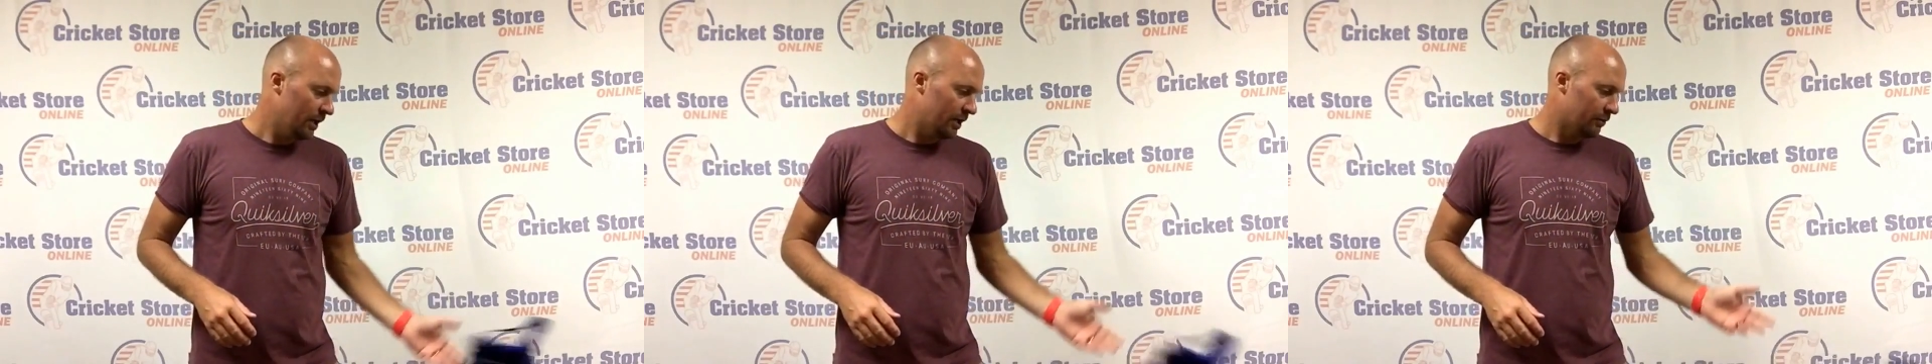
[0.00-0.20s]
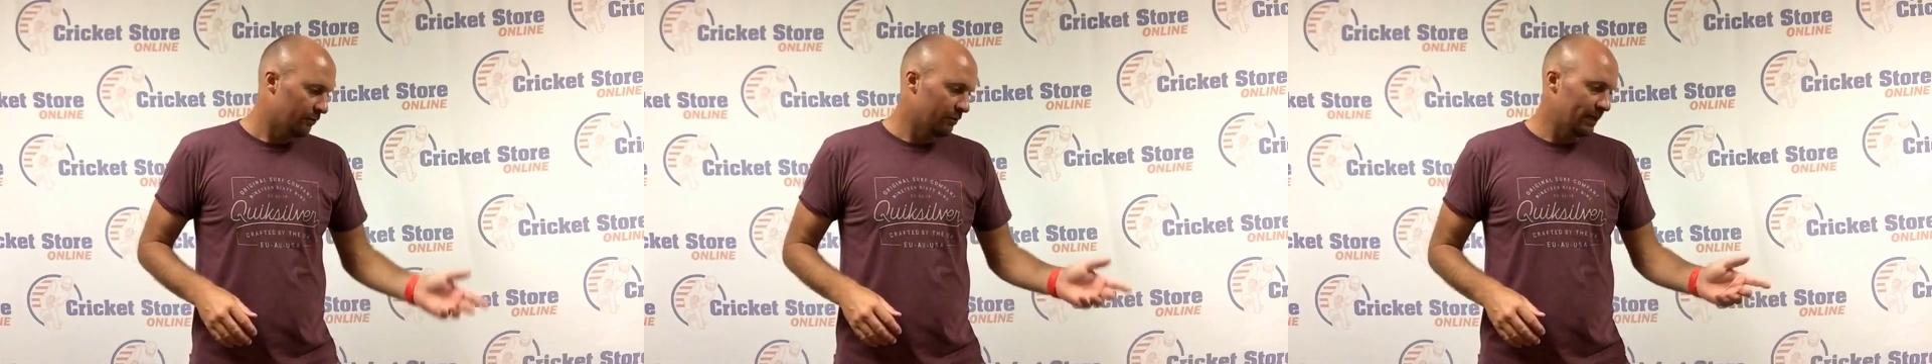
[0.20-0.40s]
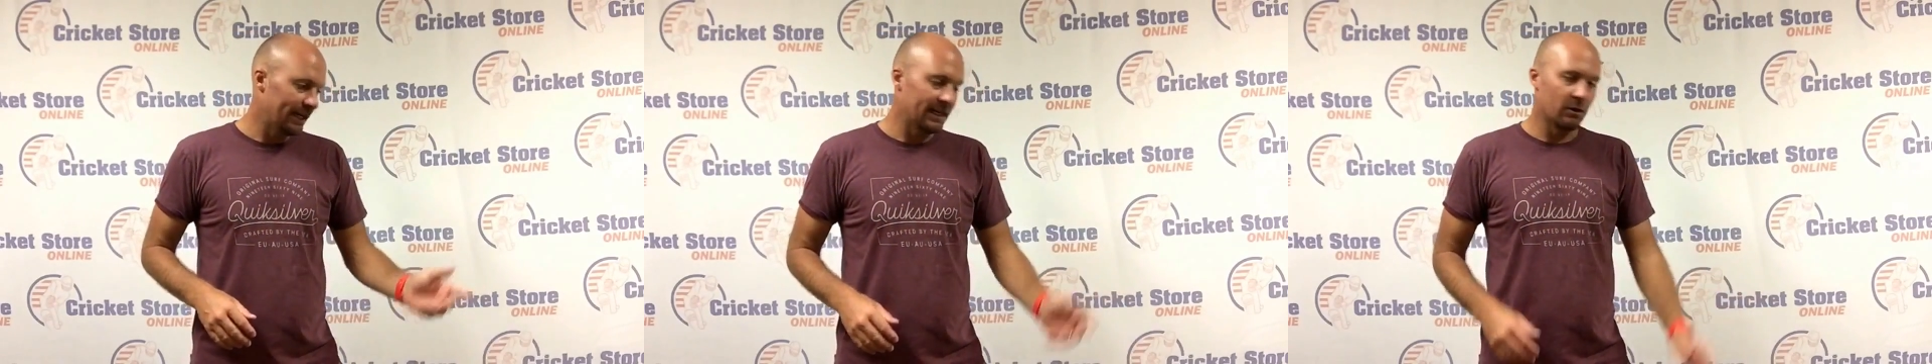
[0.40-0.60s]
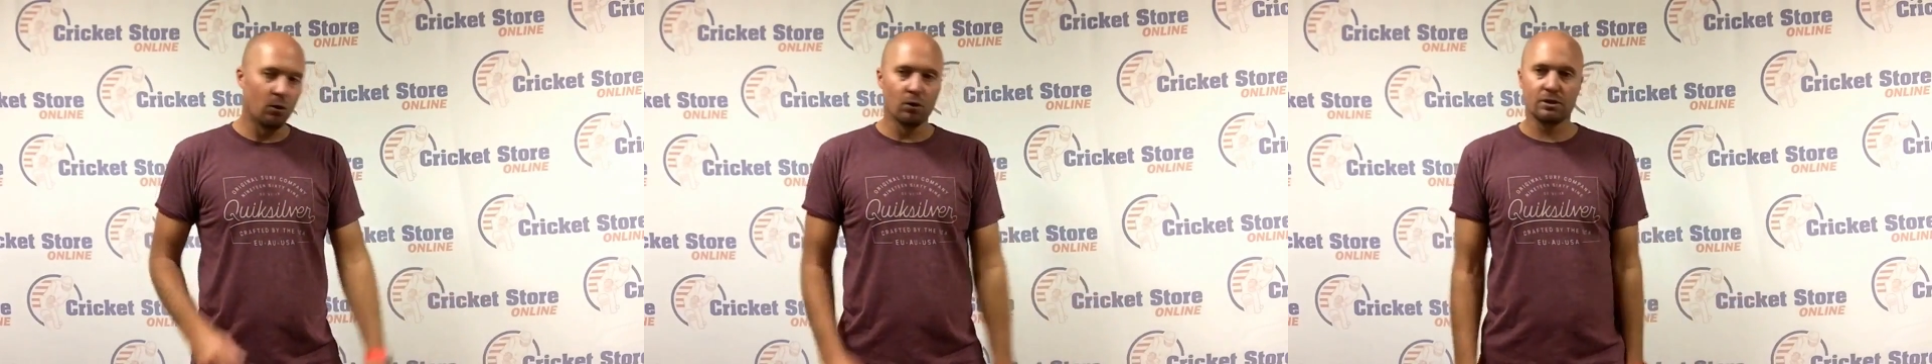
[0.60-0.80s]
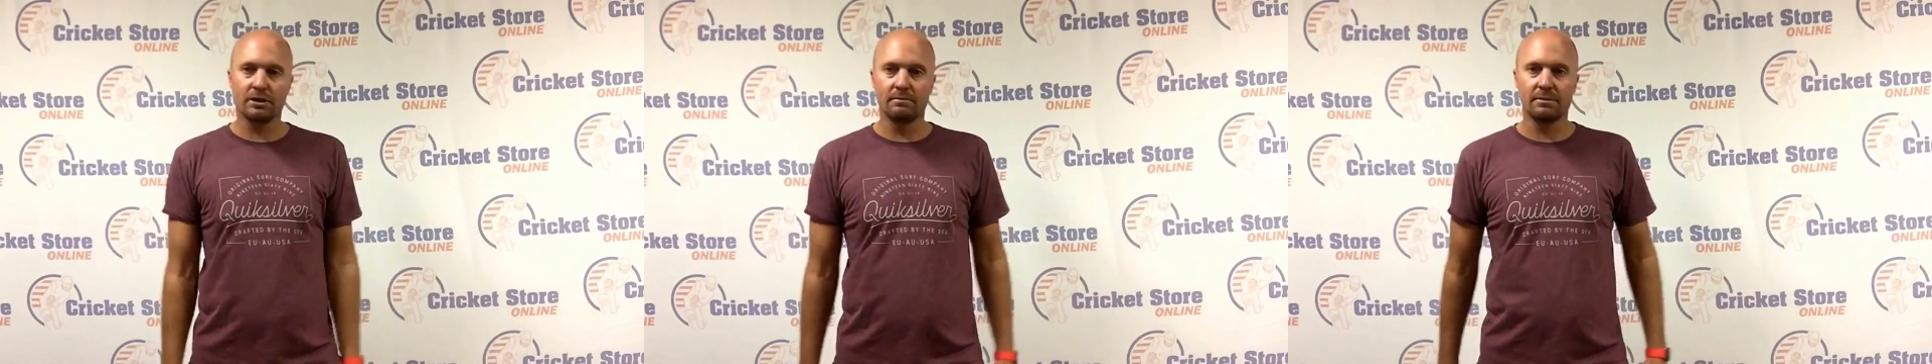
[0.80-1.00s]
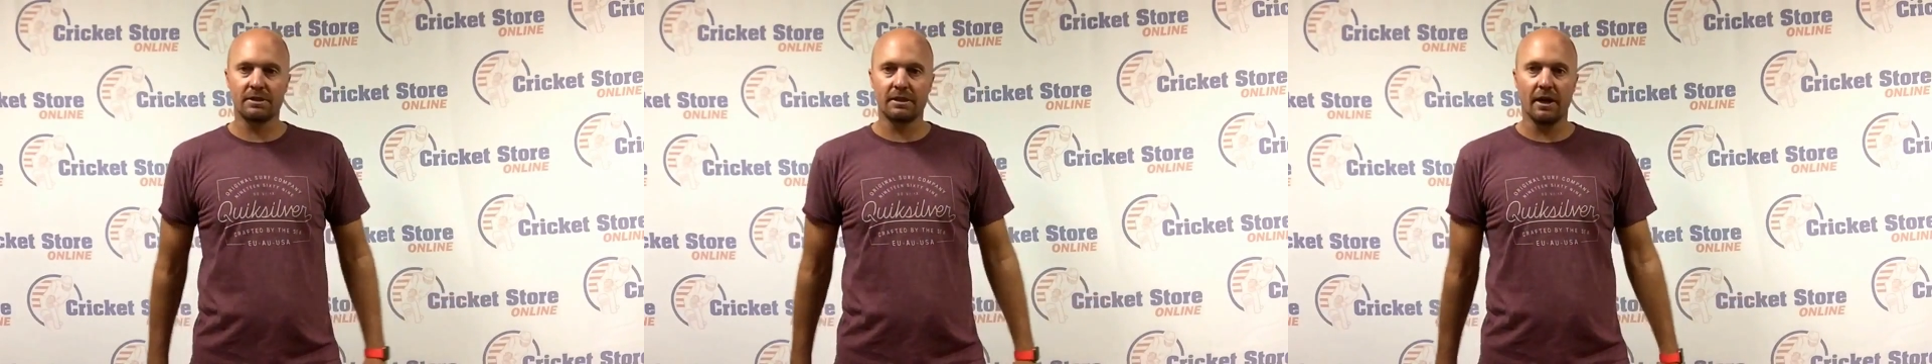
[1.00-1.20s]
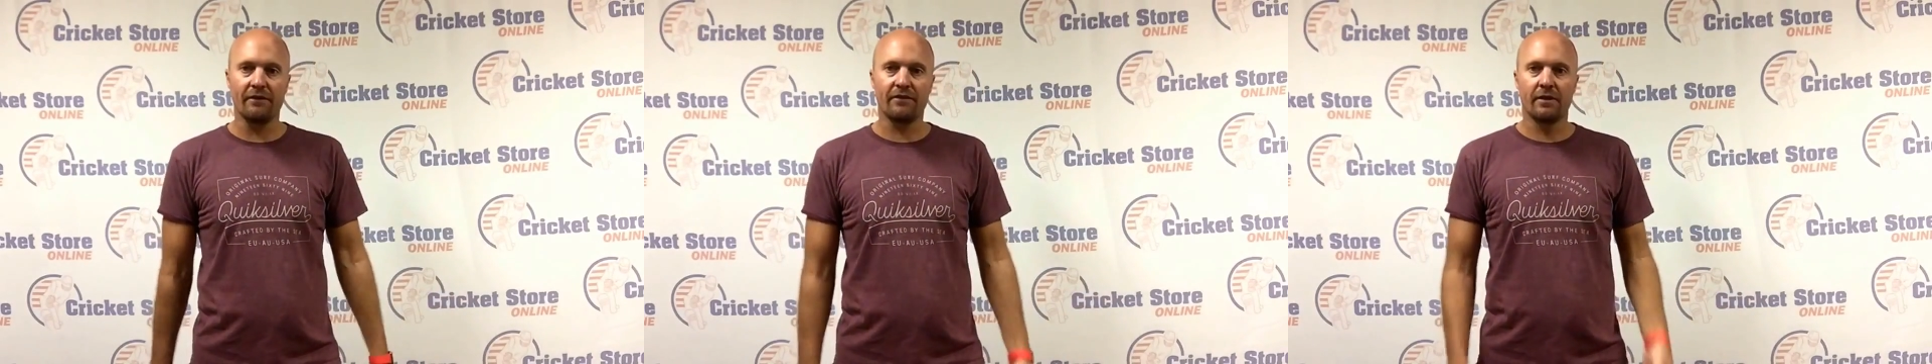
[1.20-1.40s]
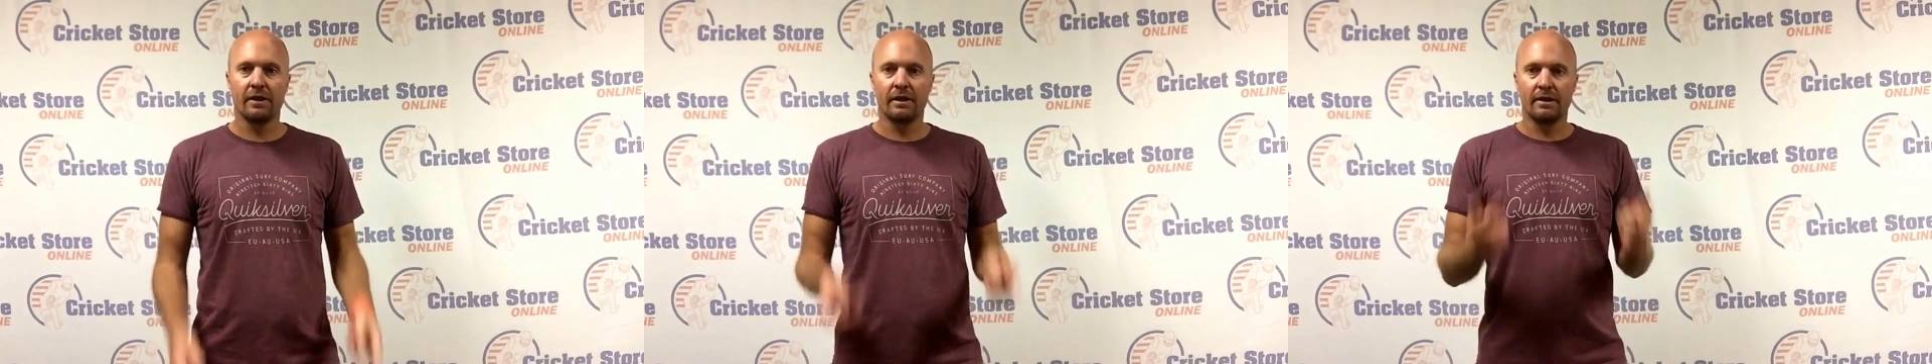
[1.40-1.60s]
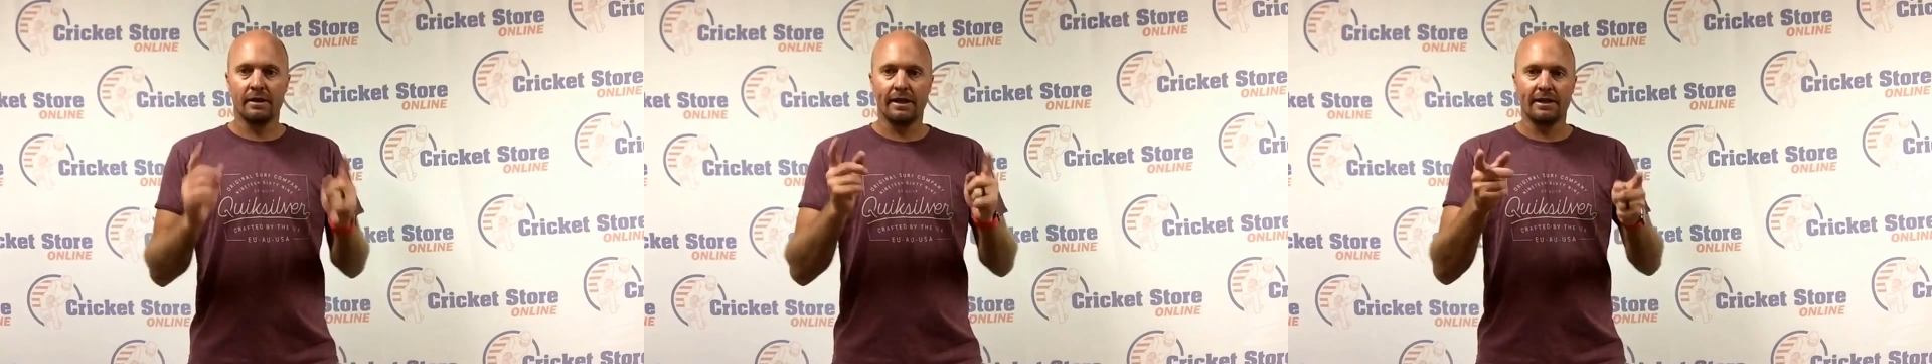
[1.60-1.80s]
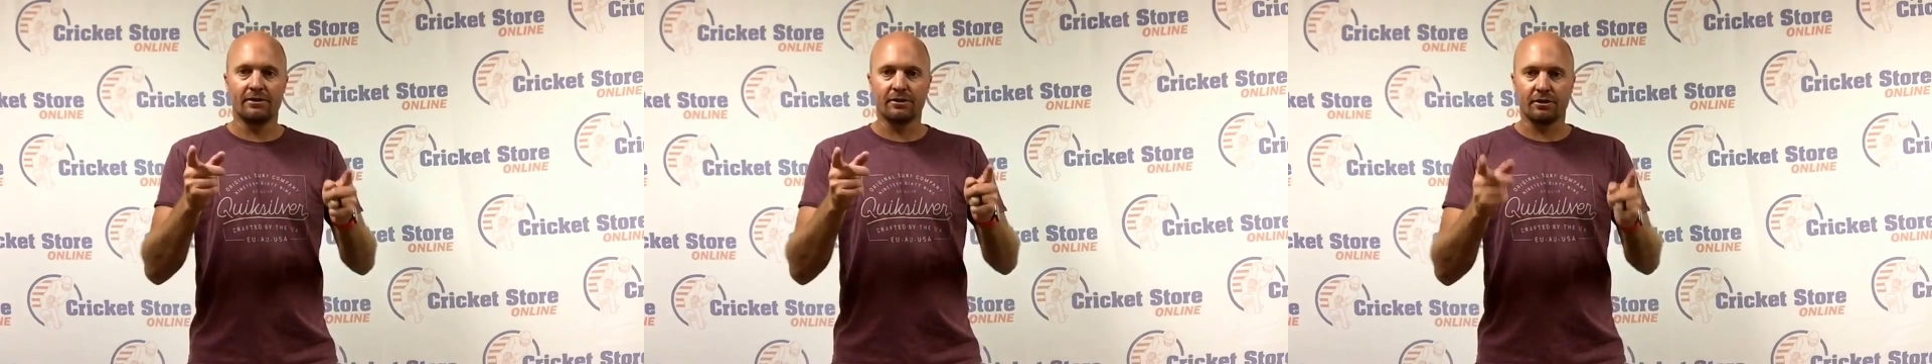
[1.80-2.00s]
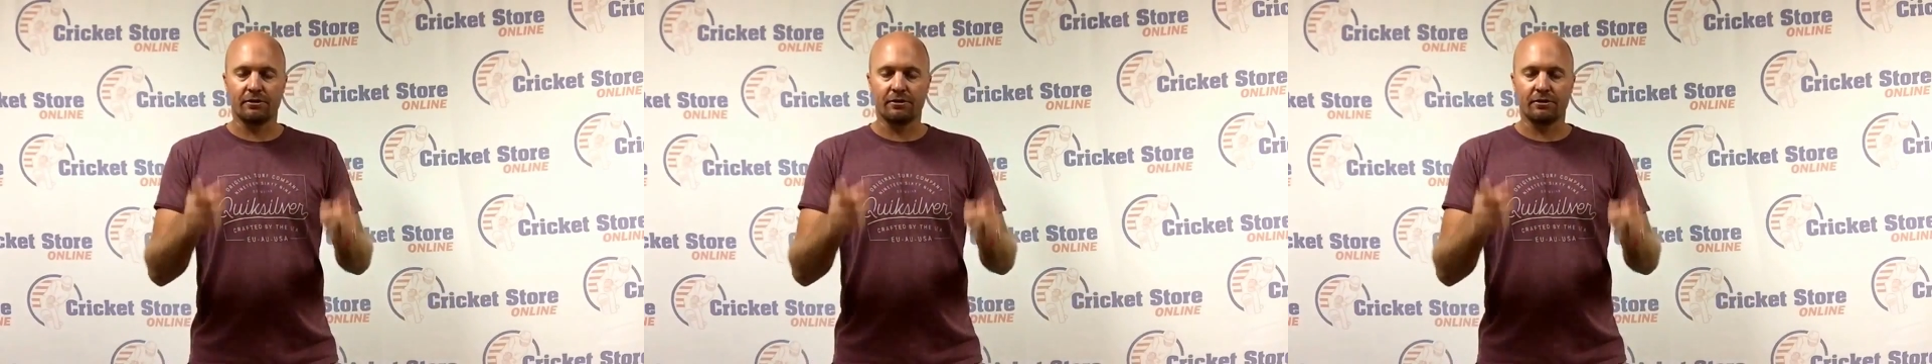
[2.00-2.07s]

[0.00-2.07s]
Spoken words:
Really awesome stuff. Head to